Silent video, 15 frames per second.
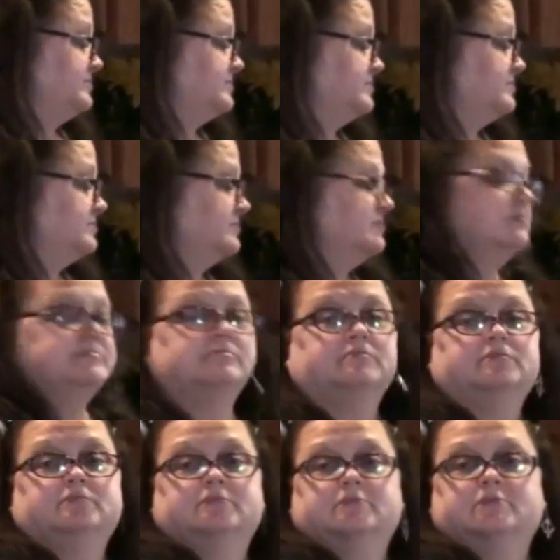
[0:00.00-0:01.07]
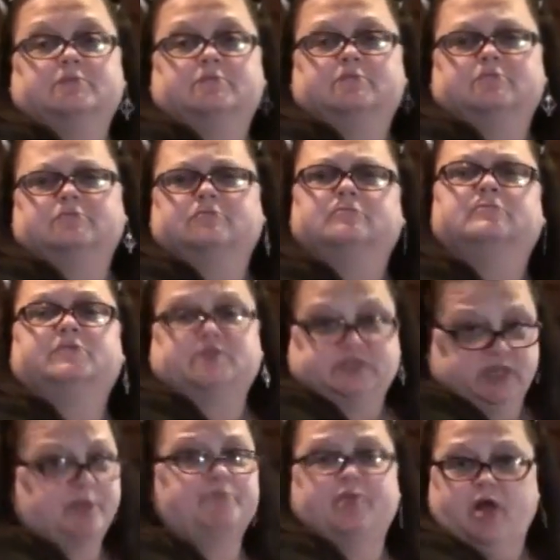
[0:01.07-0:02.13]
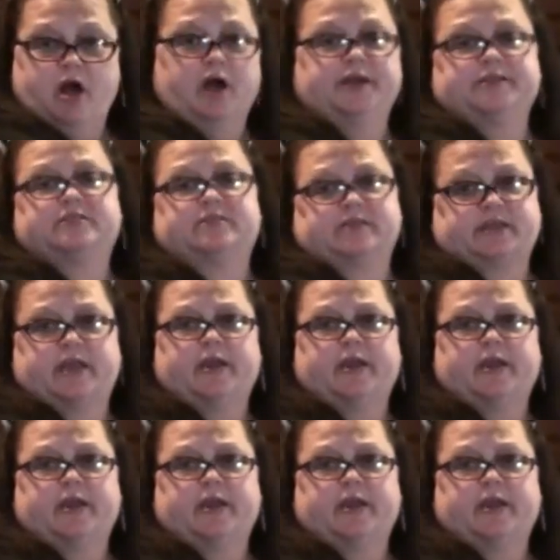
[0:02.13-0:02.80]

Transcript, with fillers: Blah. Say blah into the